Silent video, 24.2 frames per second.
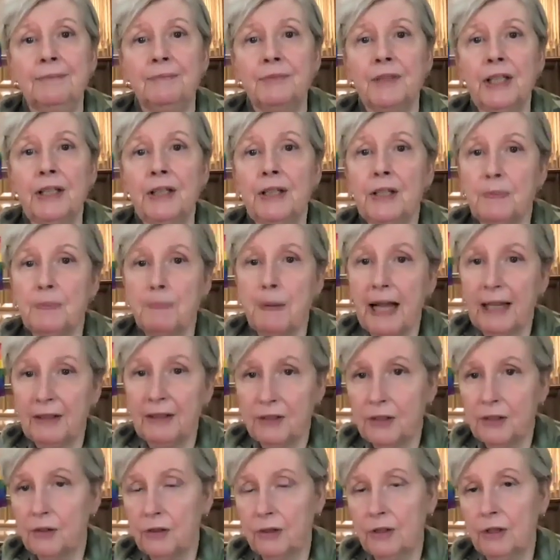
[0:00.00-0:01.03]
In this
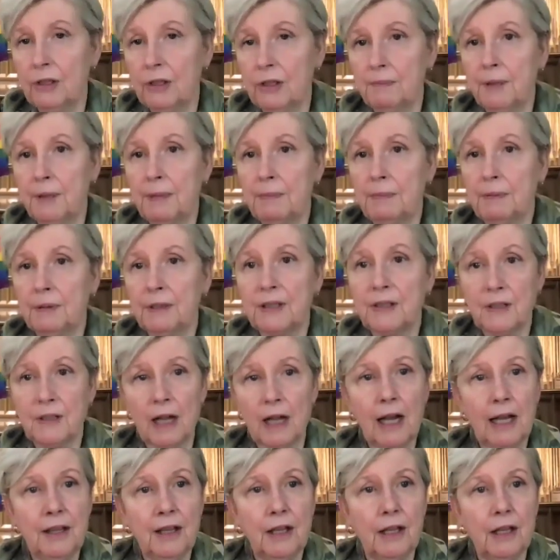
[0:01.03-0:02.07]
passage, the people
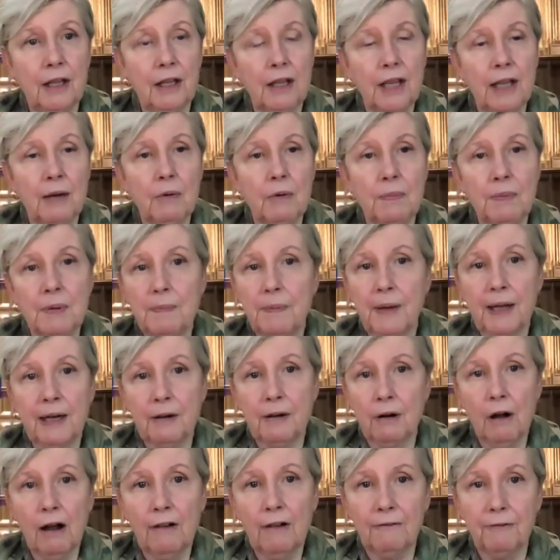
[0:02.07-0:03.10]
decide that they would be
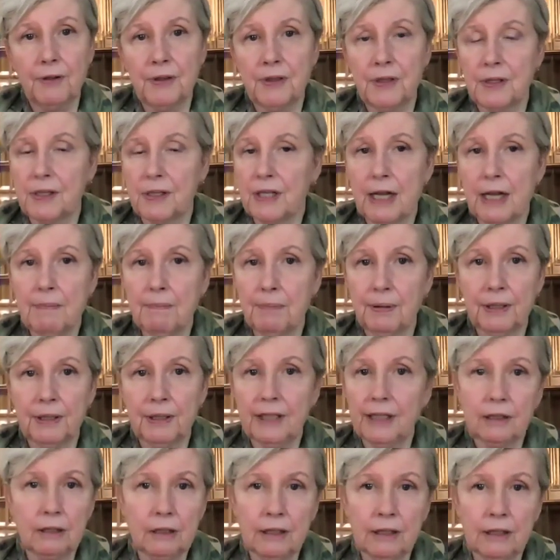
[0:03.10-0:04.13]
better off with the same
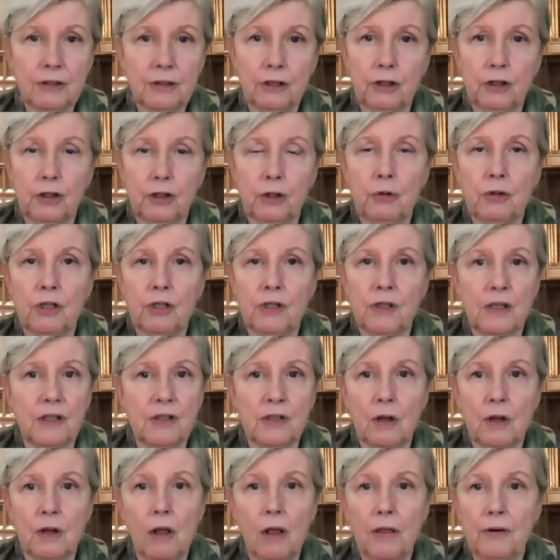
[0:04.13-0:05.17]
political institutions as
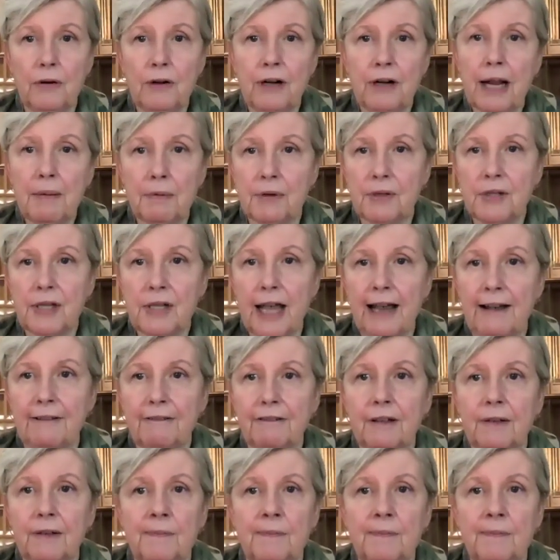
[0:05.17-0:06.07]
all their neighbors have.